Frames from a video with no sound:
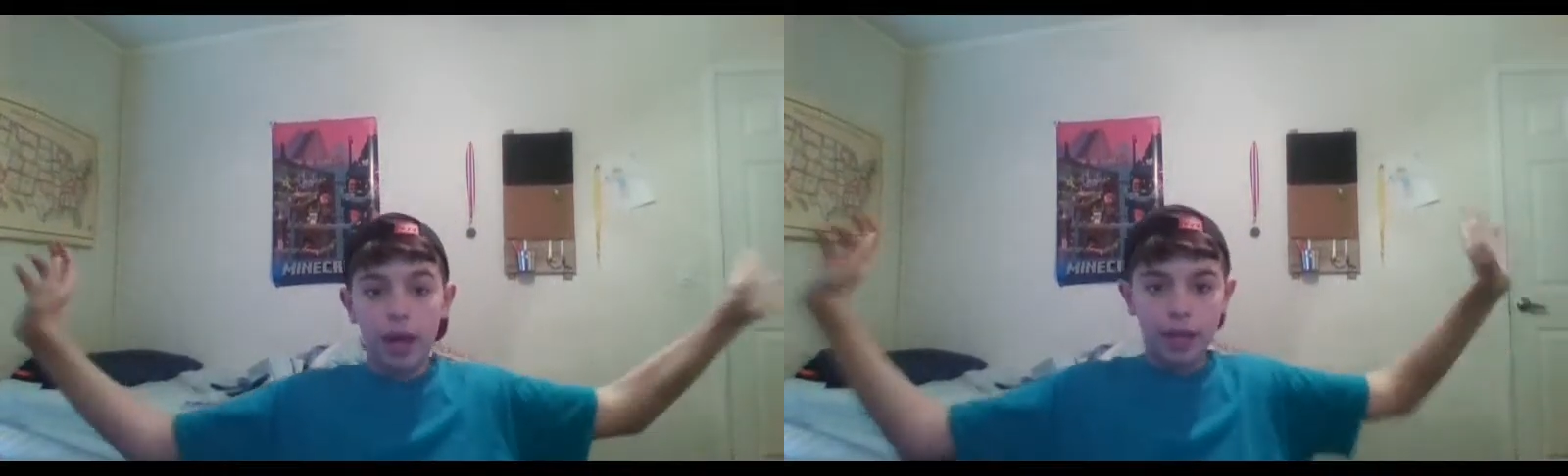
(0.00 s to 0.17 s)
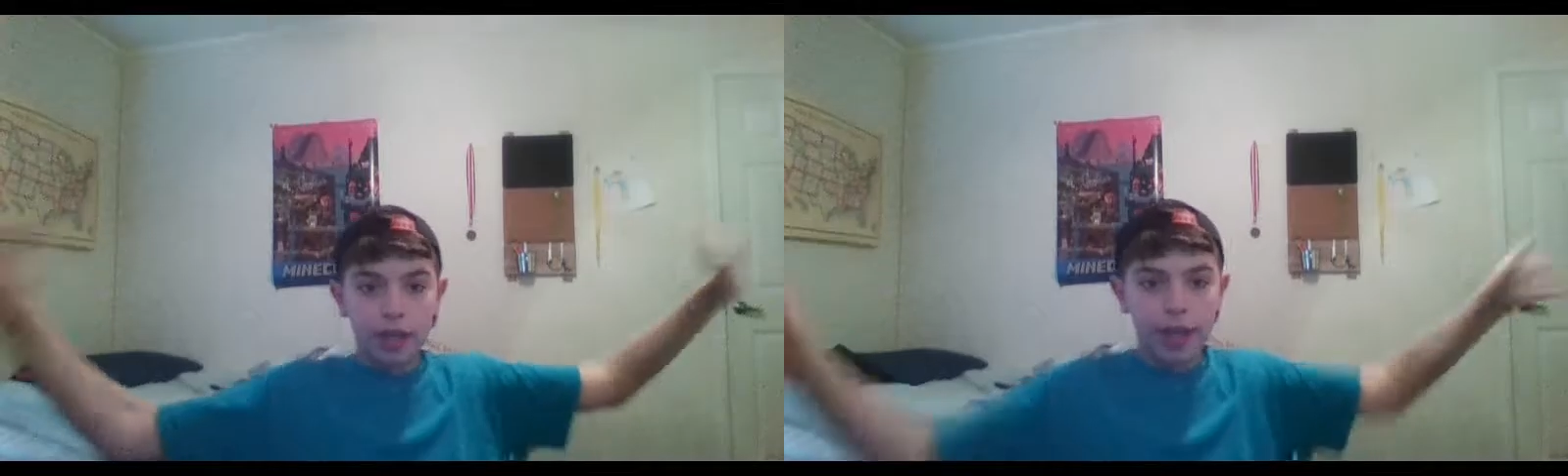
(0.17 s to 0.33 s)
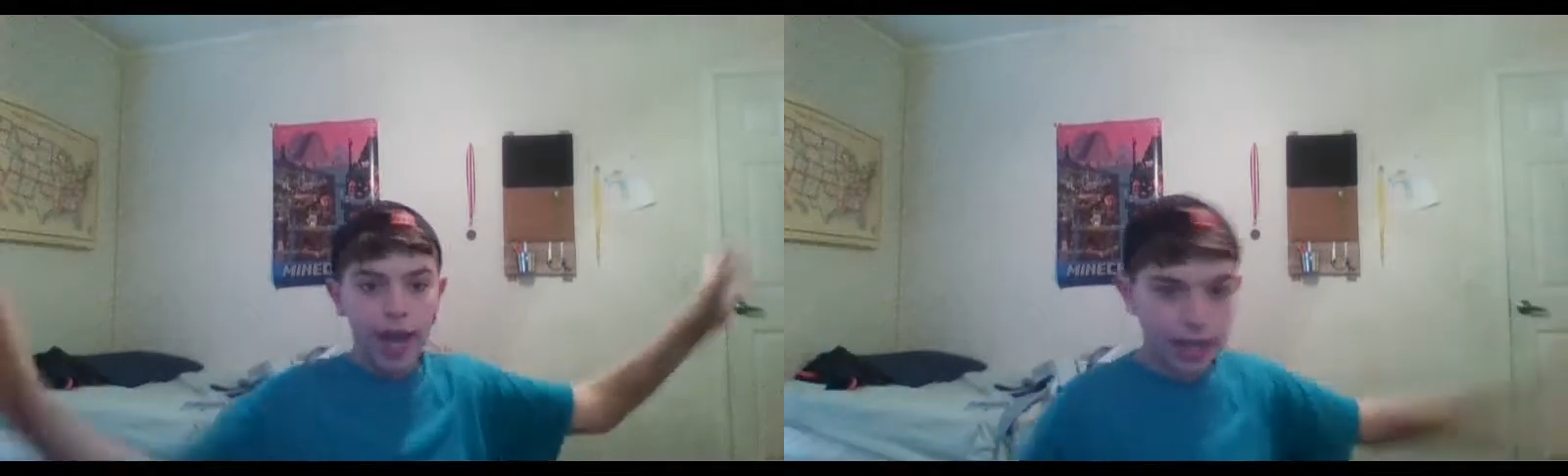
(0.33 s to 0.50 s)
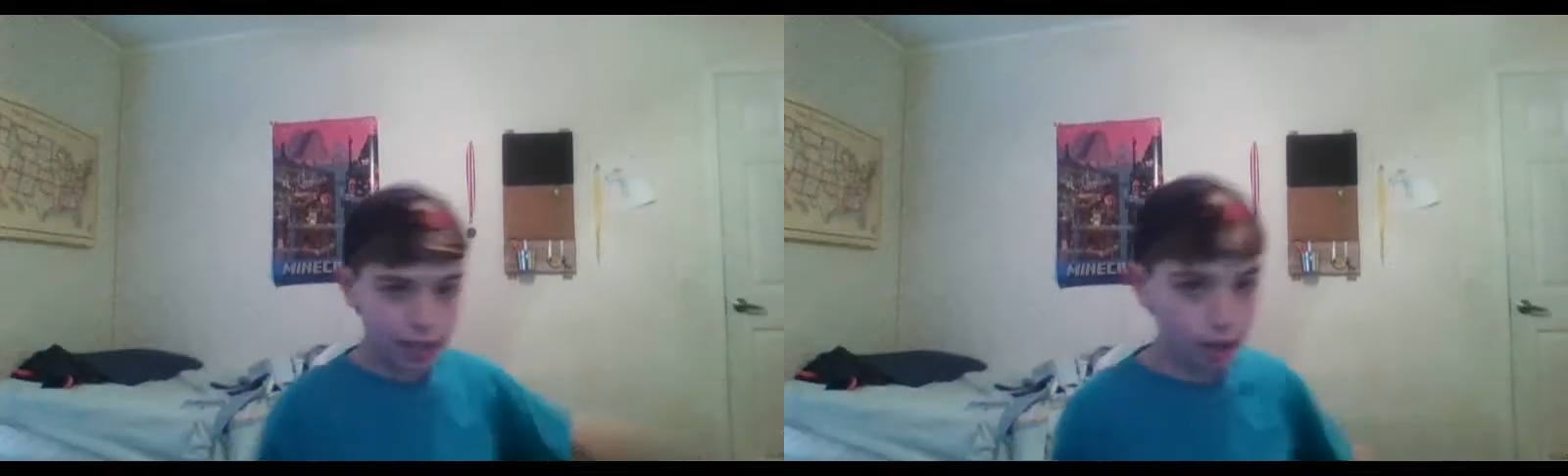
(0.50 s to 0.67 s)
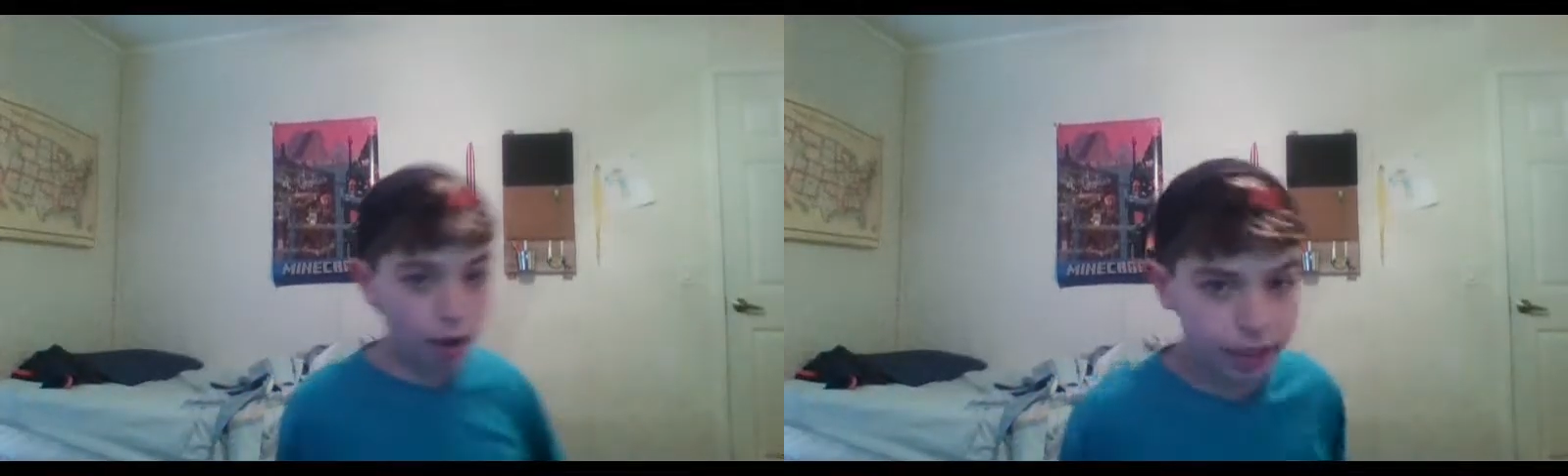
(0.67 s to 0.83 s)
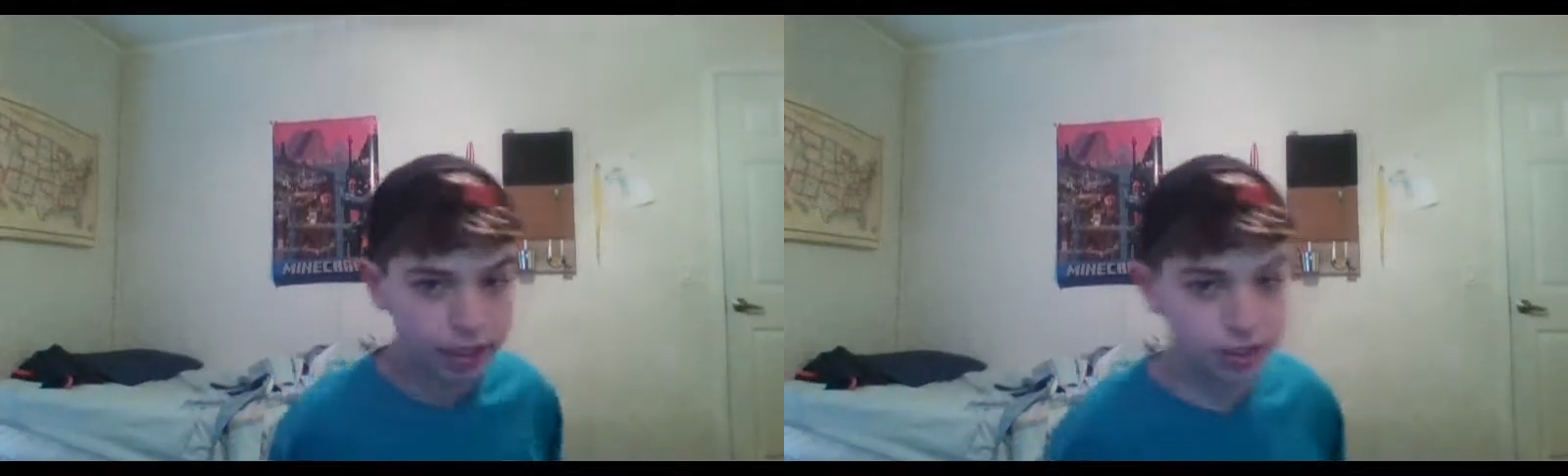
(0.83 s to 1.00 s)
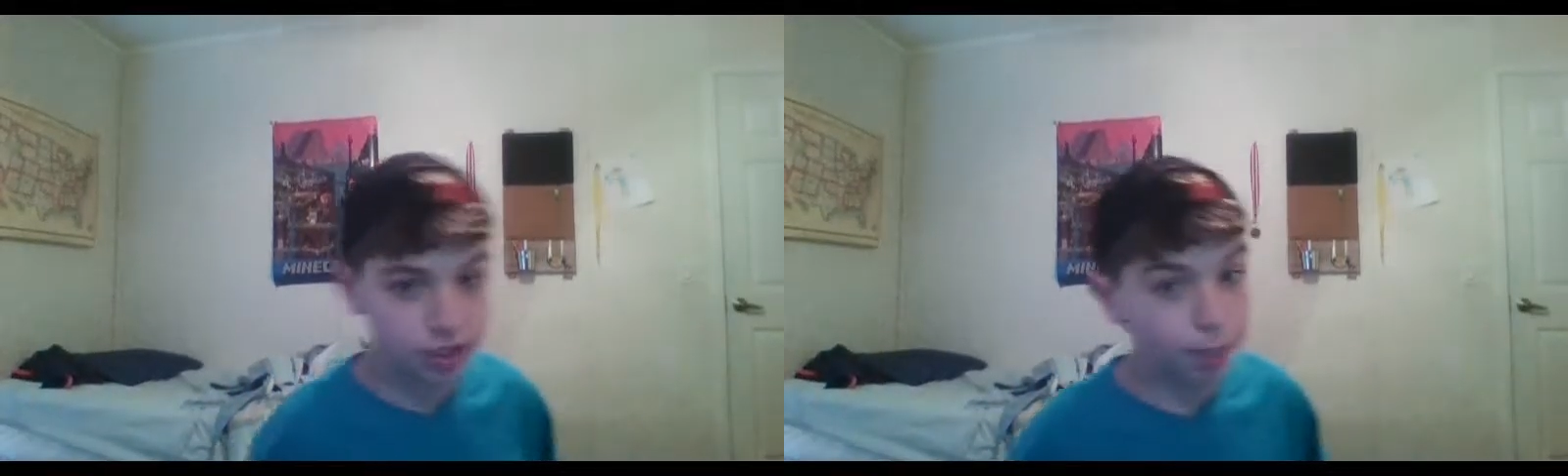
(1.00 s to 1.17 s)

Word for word: you gotta know this.